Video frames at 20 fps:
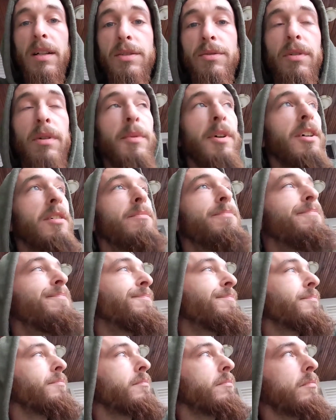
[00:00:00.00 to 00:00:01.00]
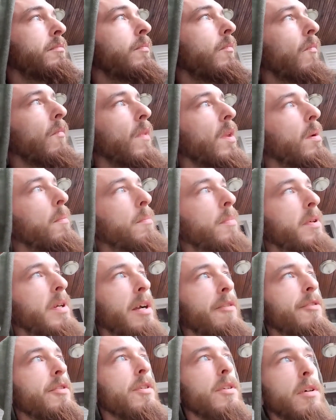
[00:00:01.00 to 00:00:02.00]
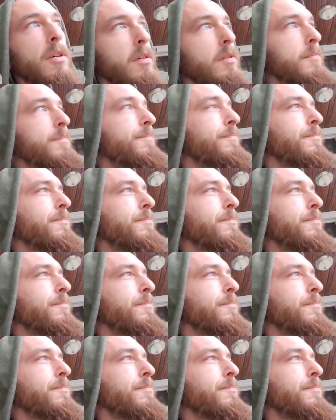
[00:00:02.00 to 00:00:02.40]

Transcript: That's where I'm at, but not for long.